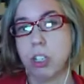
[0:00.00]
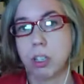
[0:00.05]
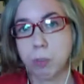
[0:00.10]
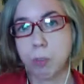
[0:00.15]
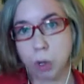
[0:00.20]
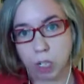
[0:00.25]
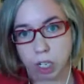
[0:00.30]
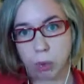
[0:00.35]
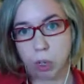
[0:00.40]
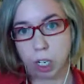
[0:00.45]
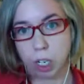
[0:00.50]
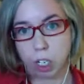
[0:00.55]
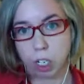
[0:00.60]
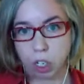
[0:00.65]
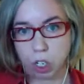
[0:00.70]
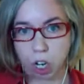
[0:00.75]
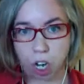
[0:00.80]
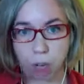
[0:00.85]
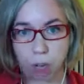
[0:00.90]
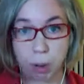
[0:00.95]
Mostly we're going to just
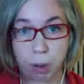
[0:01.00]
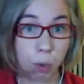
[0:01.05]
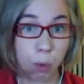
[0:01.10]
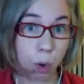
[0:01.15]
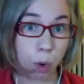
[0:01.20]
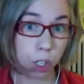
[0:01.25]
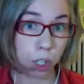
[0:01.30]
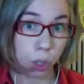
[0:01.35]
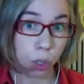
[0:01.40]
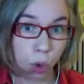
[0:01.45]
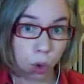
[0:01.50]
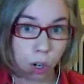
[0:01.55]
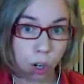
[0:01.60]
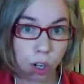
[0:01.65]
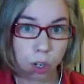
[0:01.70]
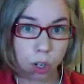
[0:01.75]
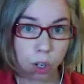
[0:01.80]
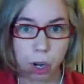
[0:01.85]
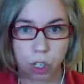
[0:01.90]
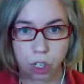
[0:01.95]
talk about what your
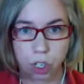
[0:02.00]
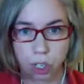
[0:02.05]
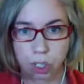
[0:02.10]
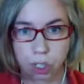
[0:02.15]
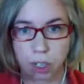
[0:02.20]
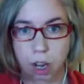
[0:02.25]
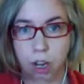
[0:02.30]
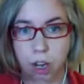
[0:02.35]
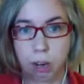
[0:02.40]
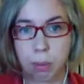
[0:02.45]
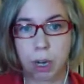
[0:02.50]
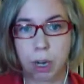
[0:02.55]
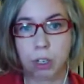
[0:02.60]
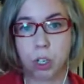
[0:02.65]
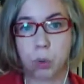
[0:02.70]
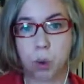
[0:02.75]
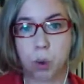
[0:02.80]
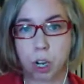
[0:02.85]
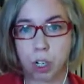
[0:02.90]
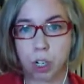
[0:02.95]
questions are about your
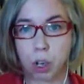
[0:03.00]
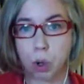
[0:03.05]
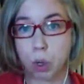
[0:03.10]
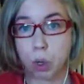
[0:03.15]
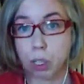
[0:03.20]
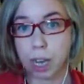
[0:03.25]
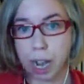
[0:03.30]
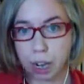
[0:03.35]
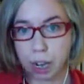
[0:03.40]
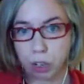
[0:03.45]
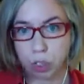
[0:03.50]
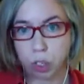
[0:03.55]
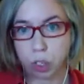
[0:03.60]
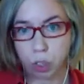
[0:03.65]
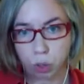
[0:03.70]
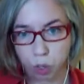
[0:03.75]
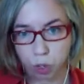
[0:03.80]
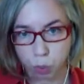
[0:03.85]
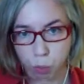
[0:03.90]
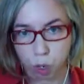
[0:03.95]
one goal and how to
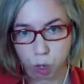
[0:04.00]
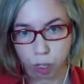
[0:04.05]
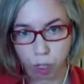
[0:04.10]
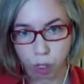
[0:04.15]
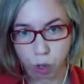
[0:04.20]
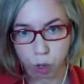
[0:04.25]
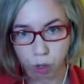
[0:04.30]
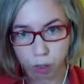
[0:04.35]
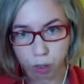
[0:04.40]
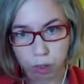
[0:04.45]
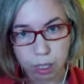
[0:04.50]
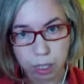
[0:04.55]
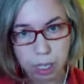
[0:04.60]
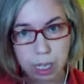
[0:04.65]
choose one goal.